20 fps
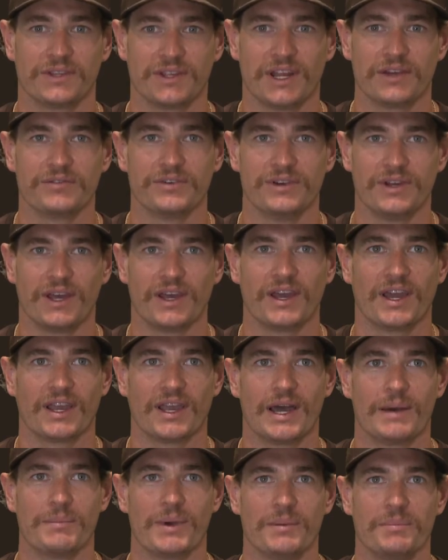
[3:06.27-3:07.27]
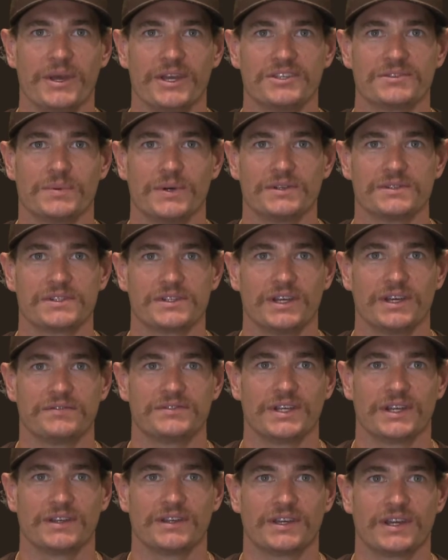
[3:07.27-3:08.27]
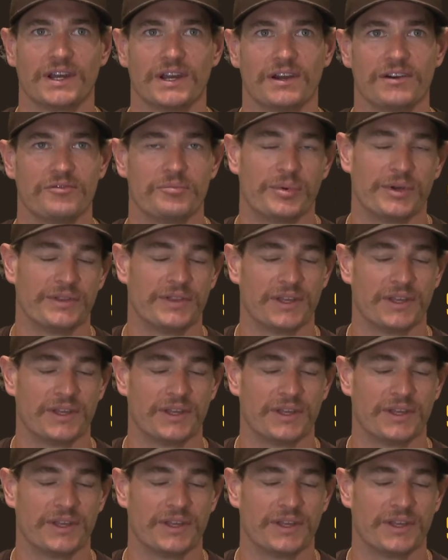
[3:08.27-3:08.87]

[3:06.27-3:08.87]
that every day I got my baseball stuff taken care of. But